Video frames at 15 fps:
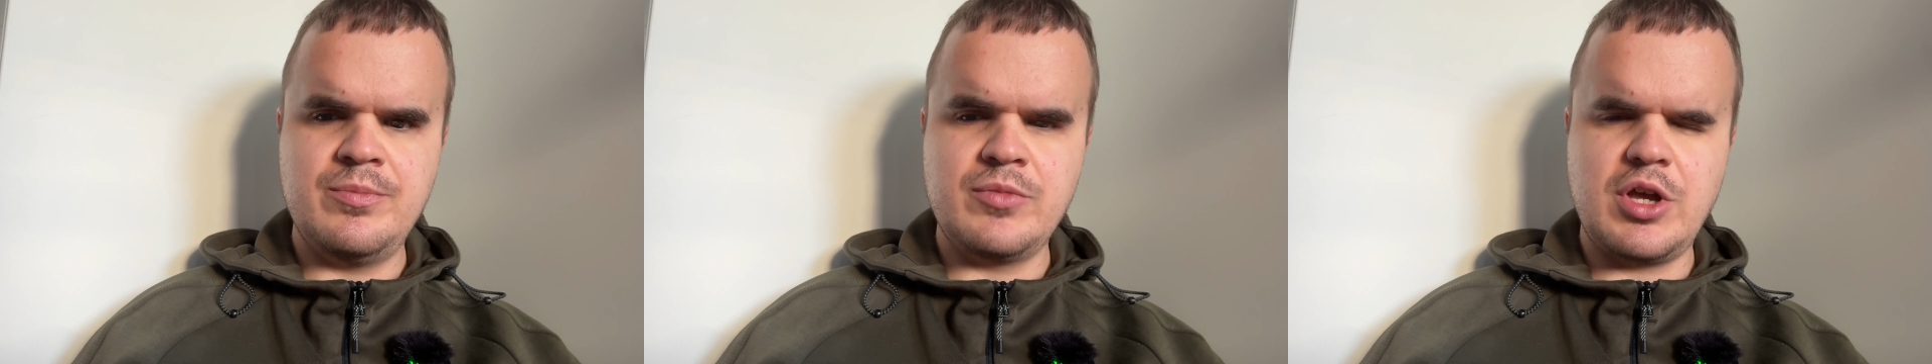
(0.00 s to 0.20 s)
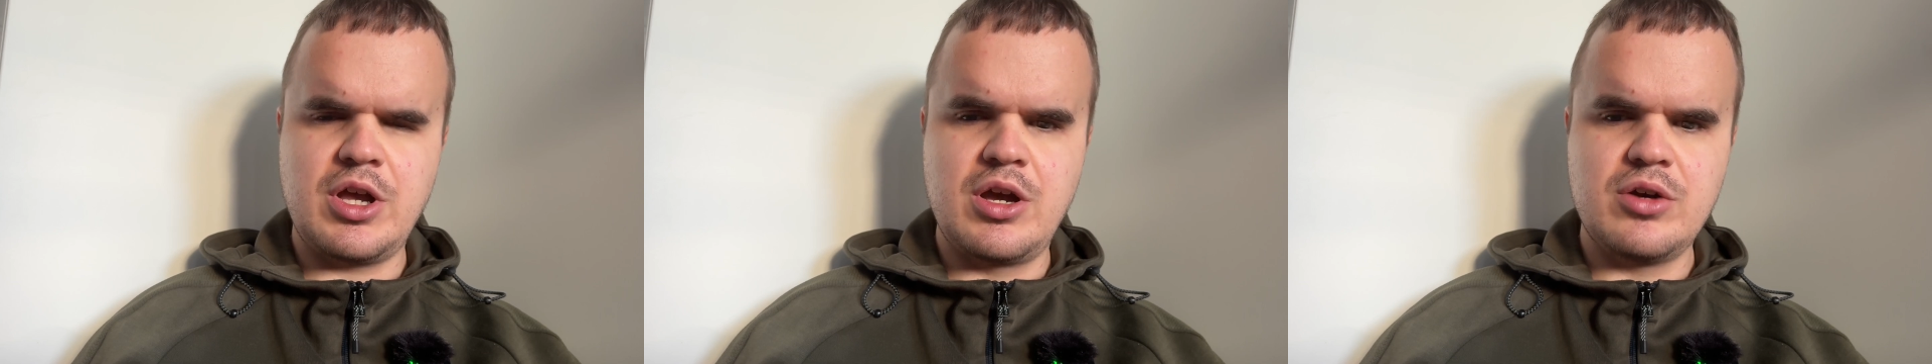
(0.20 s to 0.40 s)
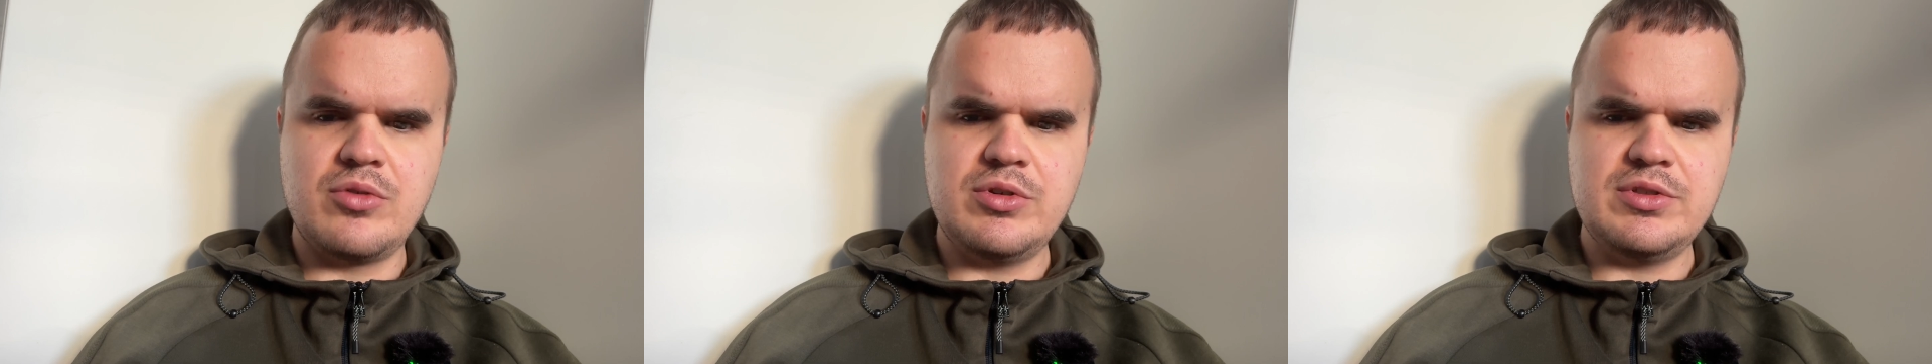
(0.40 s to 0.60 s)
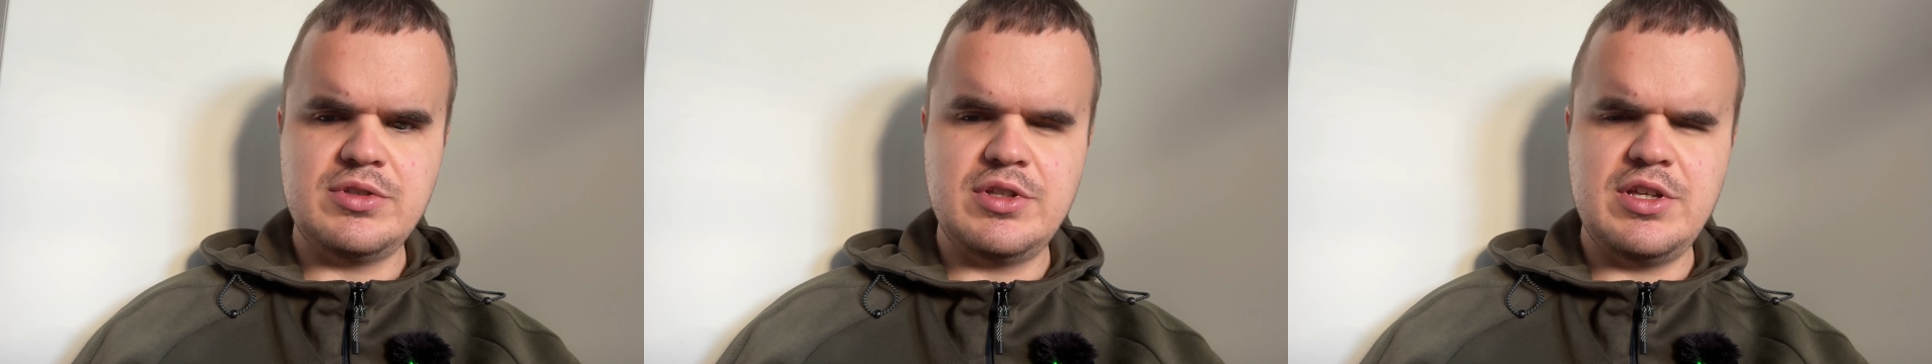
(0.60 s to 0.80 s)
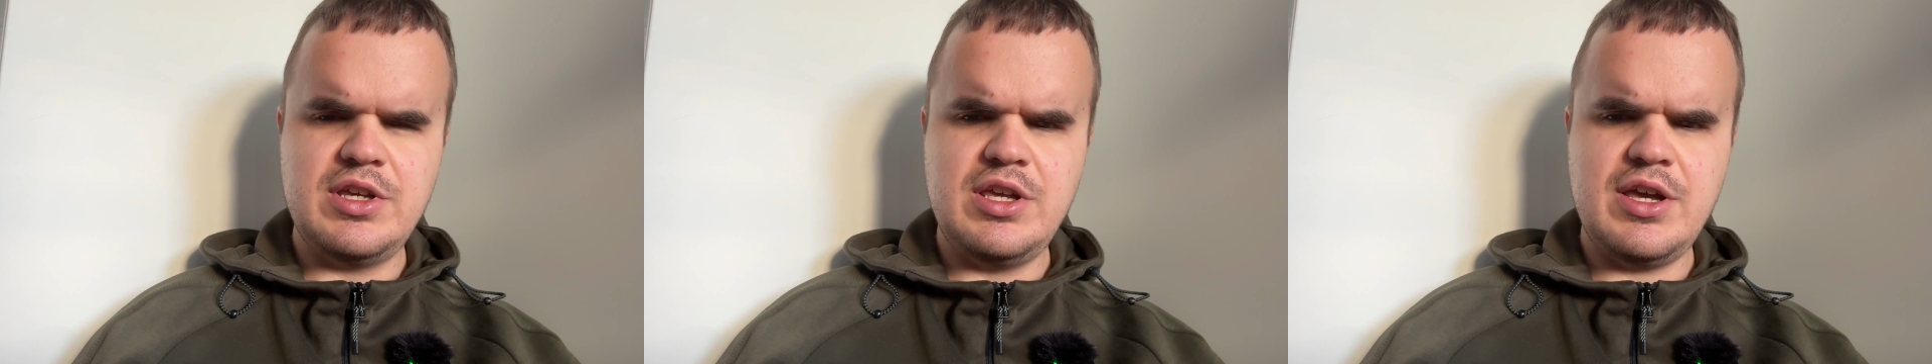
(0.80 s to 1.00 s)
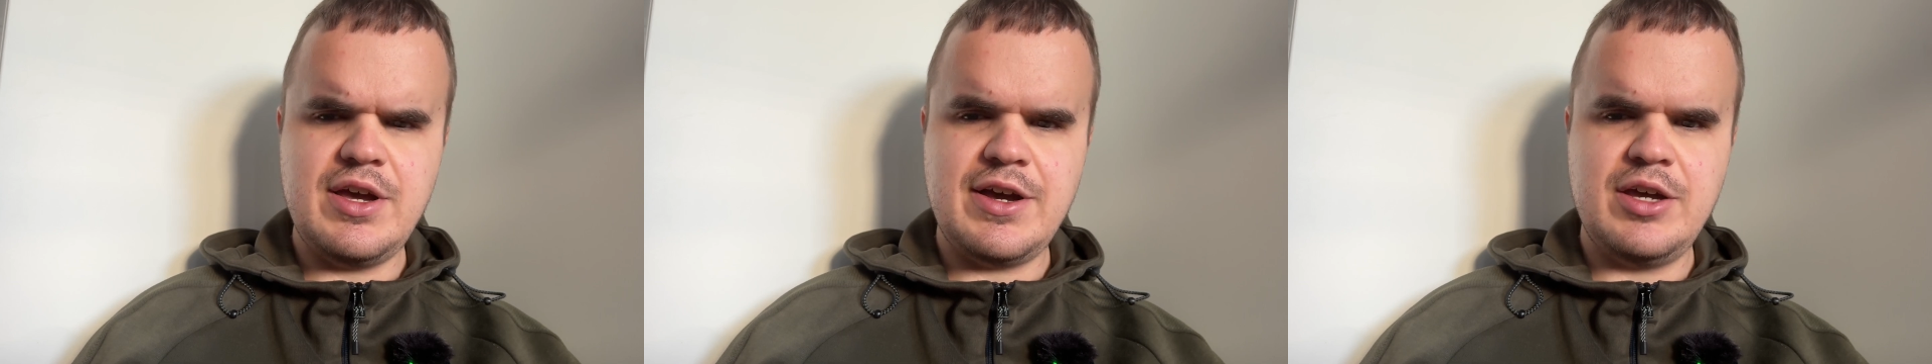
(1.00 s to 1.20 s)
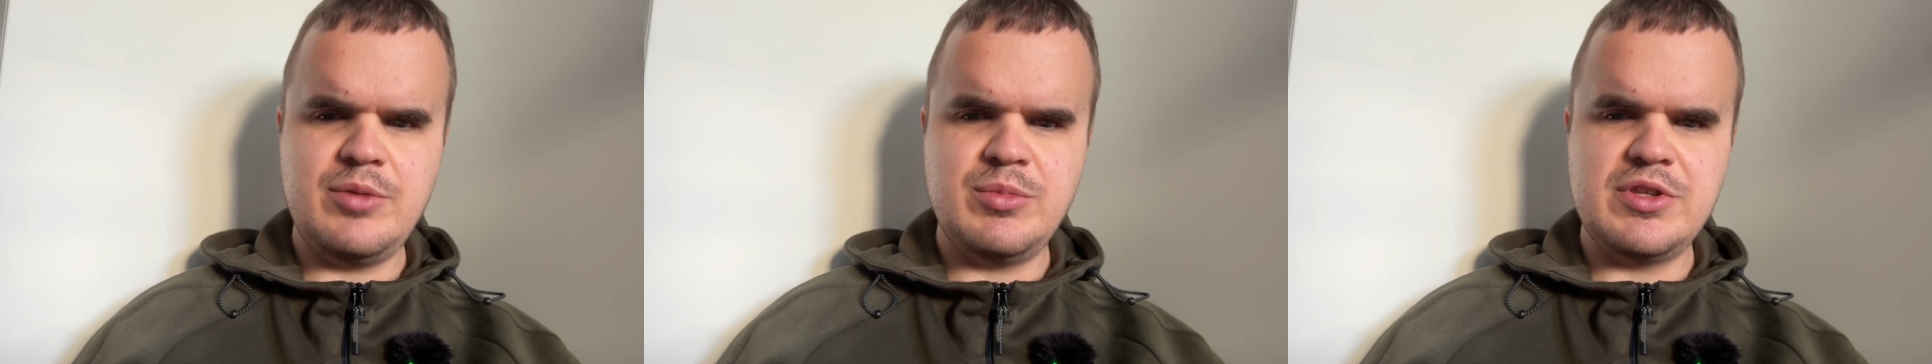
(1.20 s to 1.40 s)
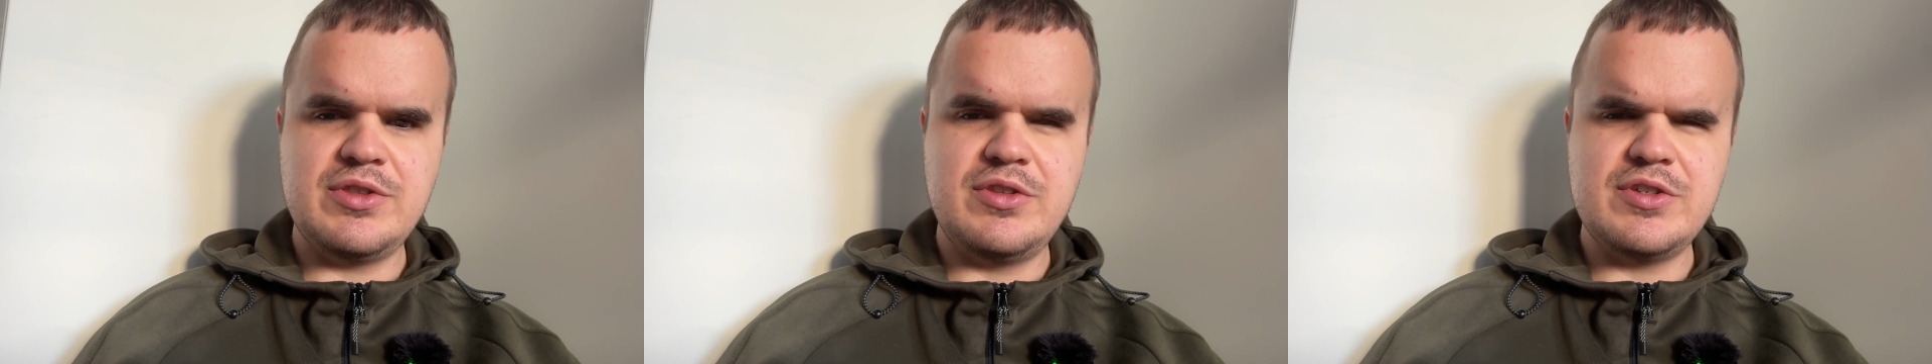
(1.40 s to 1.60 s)
Currently,
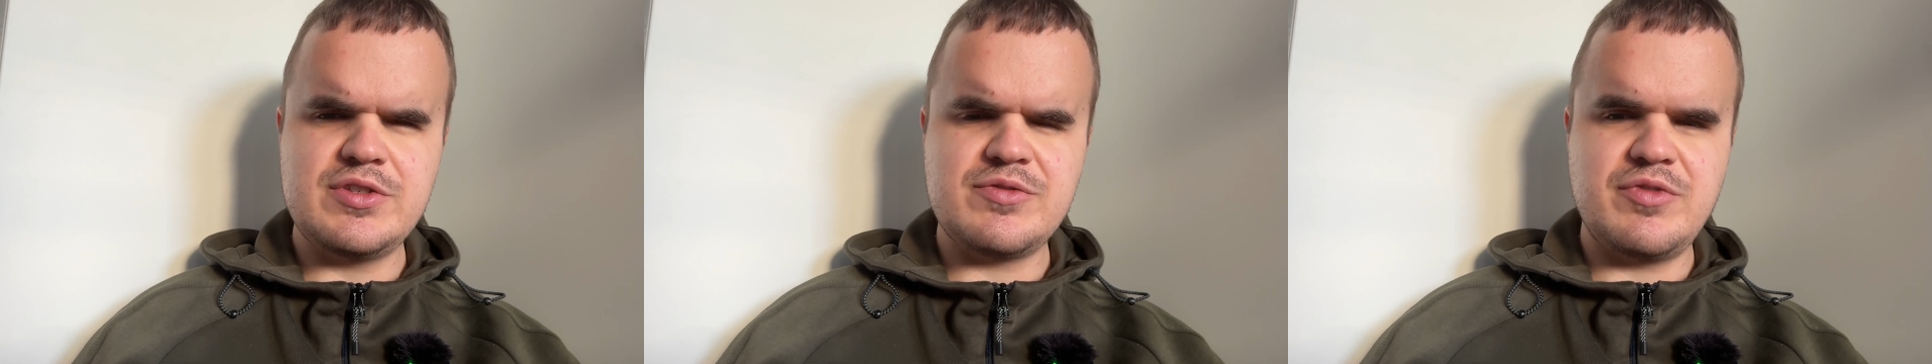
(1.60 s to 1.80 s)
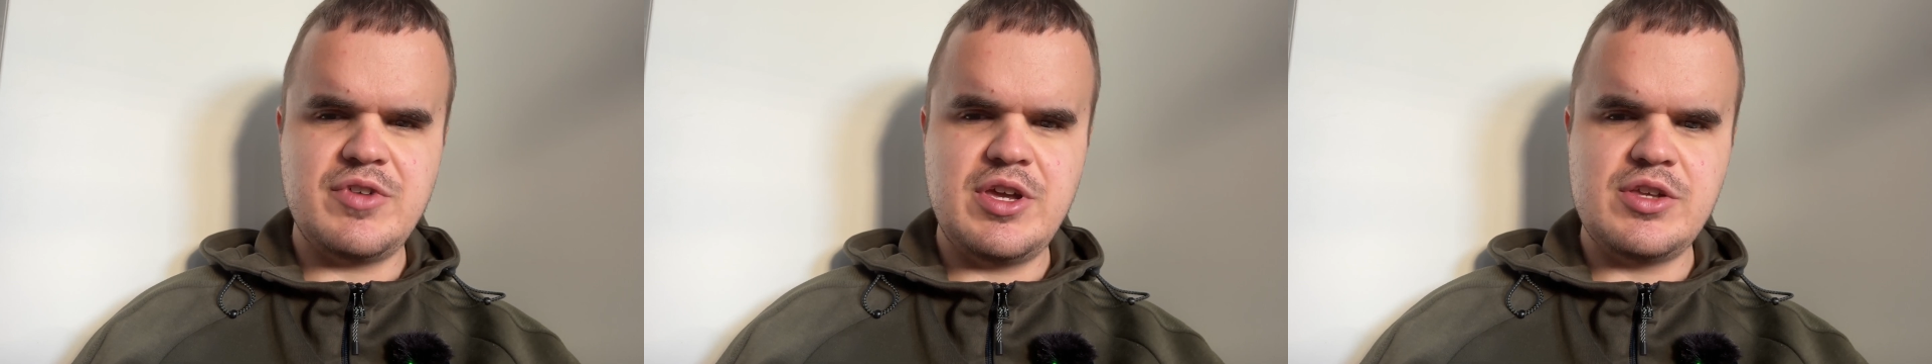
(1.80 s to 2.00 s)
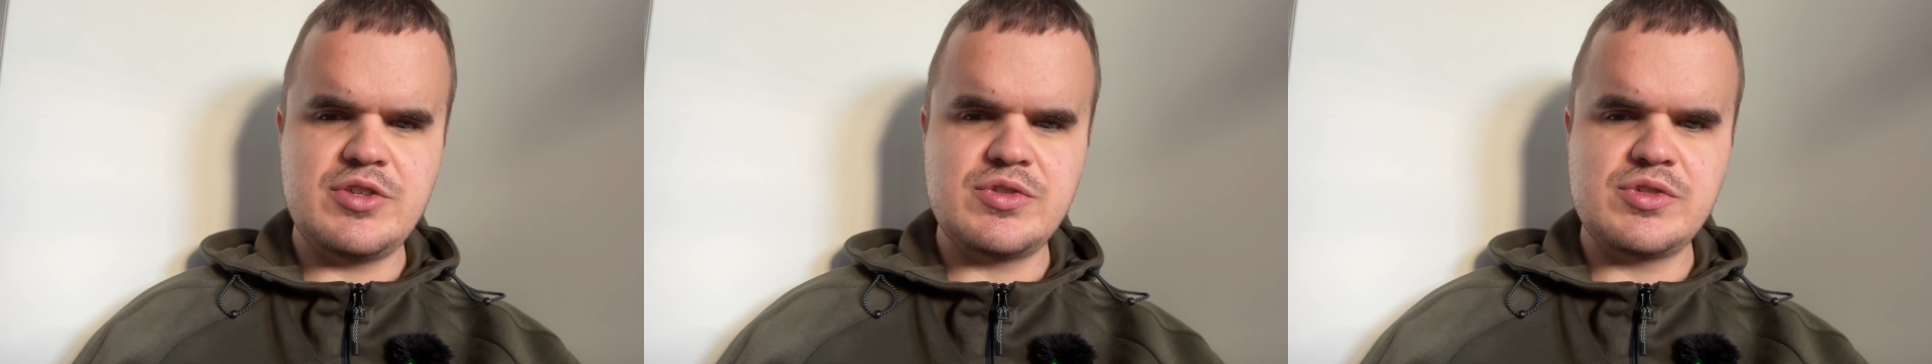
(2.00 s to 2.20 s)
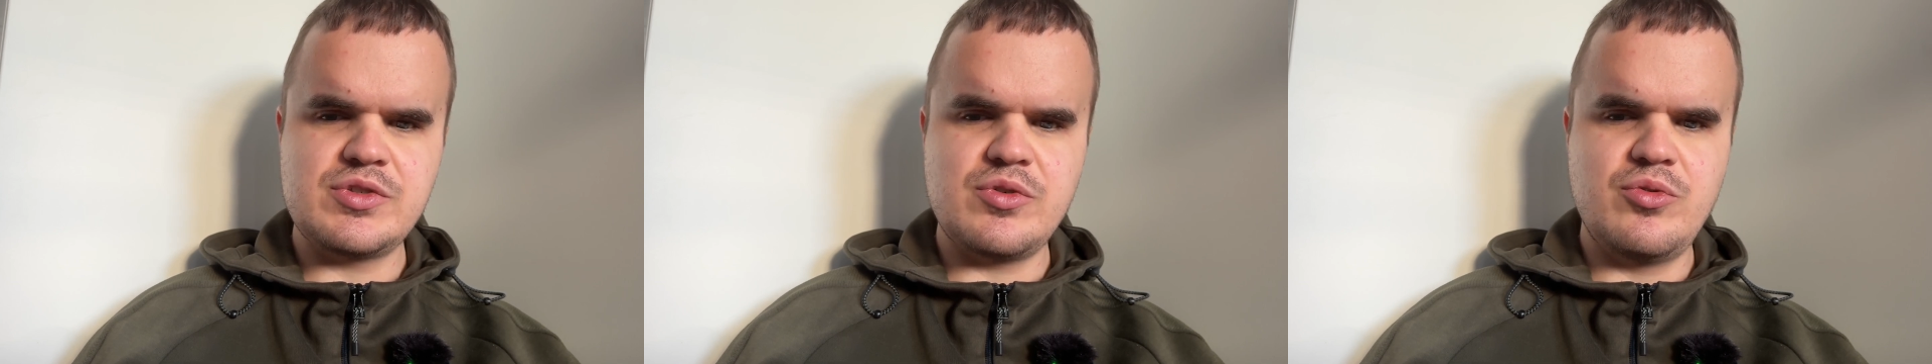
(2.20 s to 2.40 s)
I'm at this phase